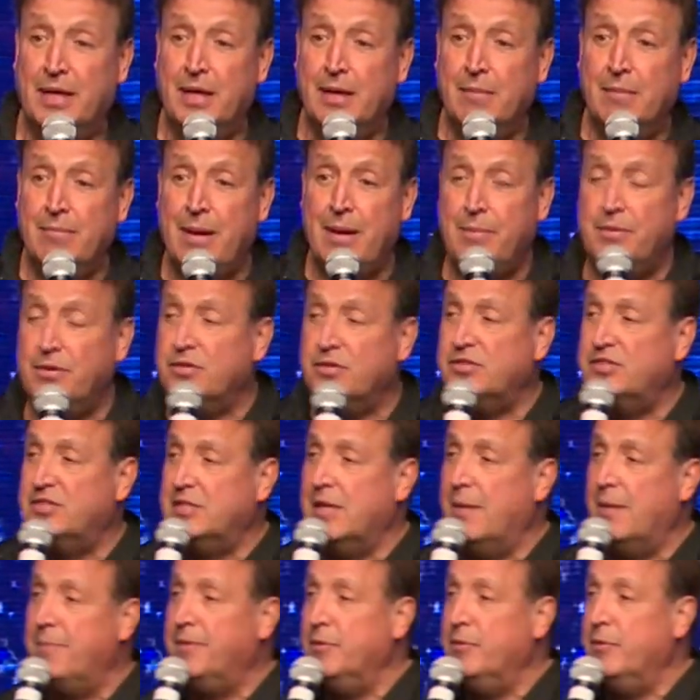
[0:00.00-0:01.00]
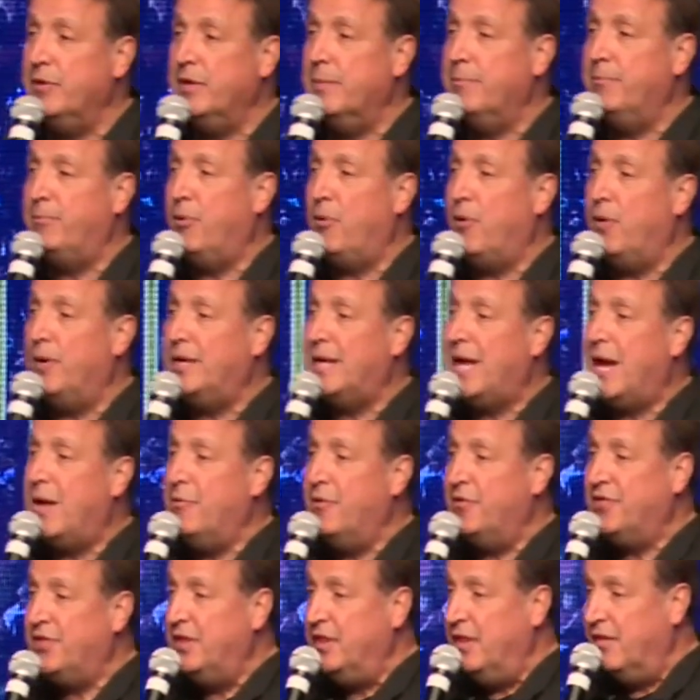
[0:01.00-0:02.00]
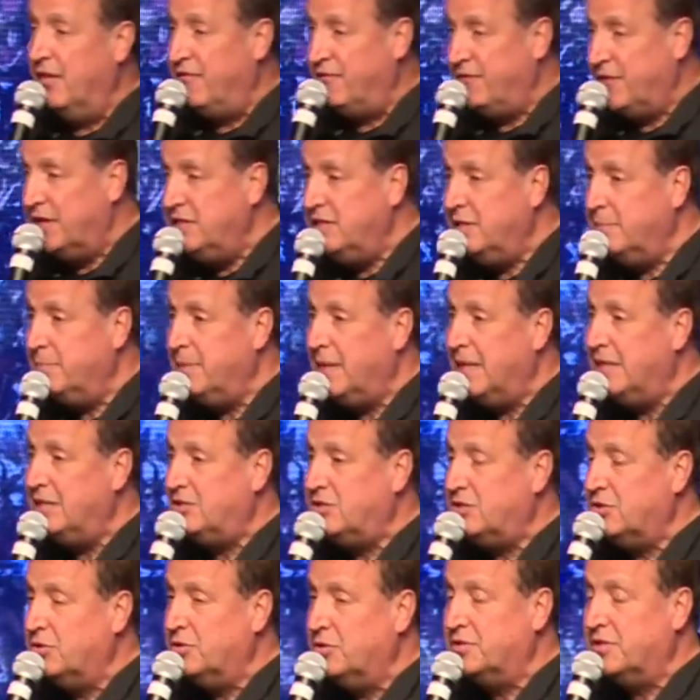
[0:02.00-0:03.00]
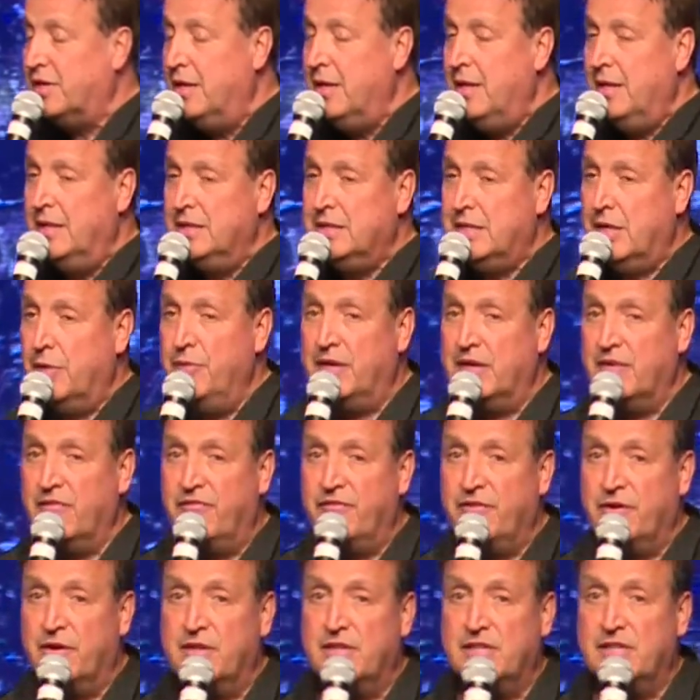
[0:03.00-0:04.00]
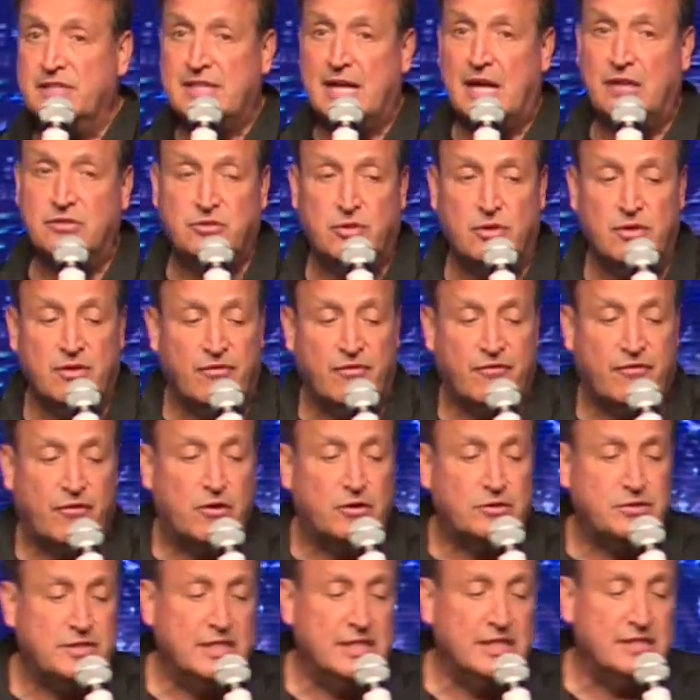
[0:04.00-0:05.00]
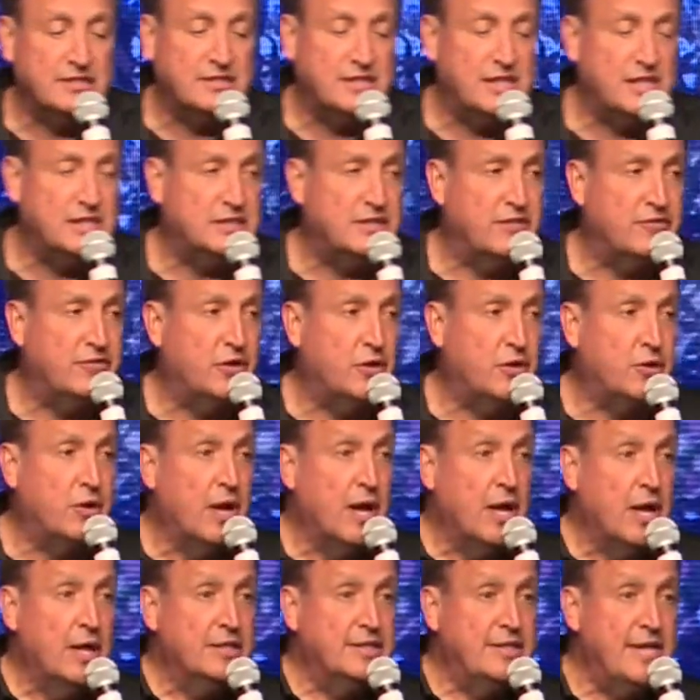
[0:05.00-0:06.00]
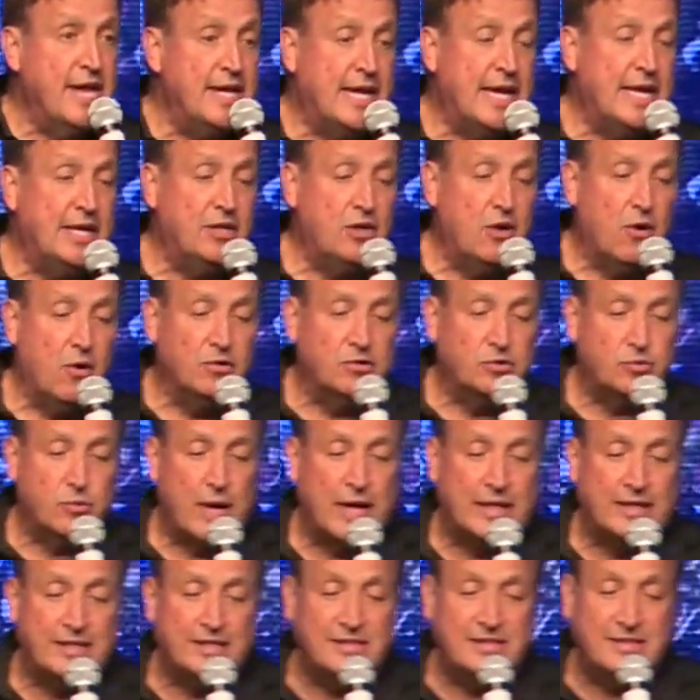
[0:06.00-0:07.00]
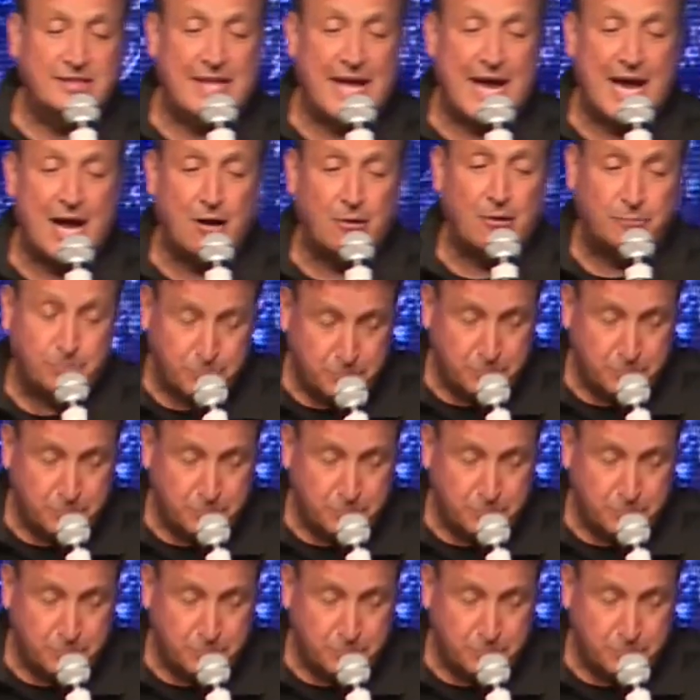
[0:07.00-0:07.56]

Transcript: Maybe there's something we can point out within the fundamentals that we can figure this out. So the first thing is this if you're taking notes, write this down.